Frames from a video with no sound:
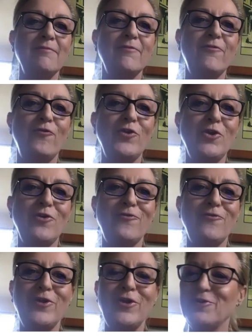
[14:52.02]
for
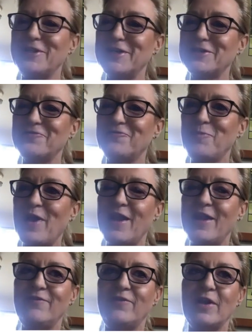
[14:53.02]
your addictive
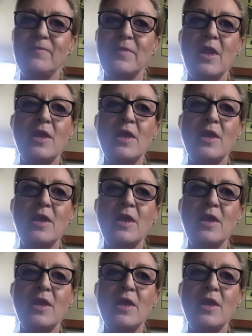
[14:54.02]
behavior.